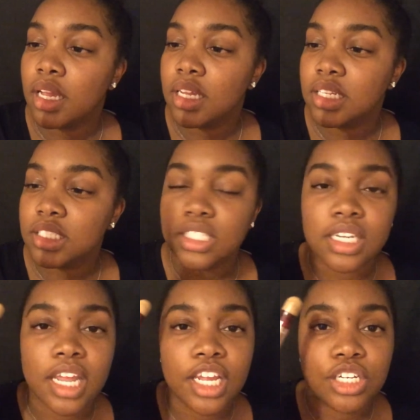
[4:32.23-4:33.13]

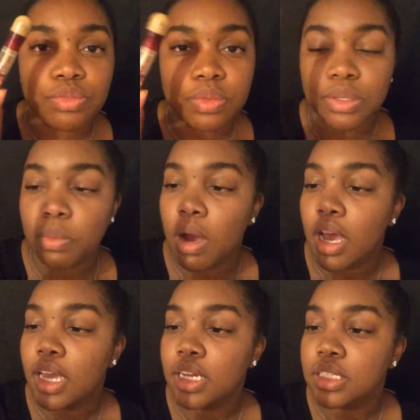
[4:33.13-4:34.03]
Instant Age
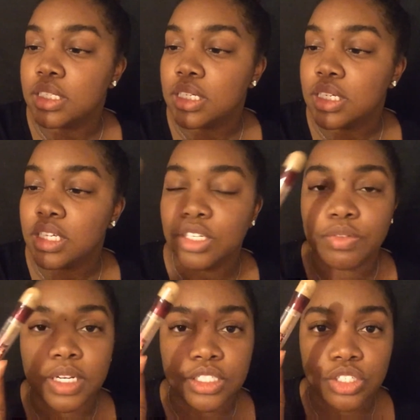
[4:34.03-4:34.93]
Rewind
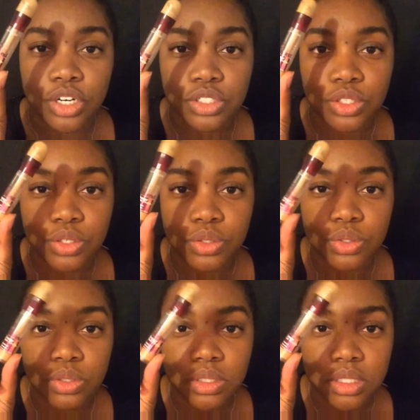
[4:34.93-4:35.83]
Erase Dark
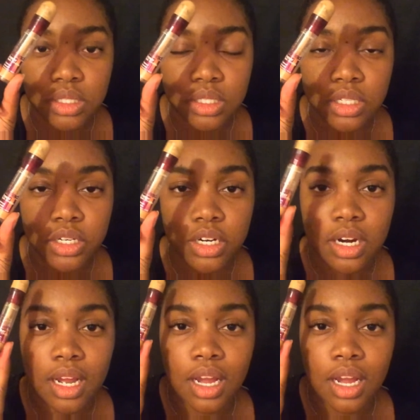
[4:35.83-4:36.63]
Circles concealer.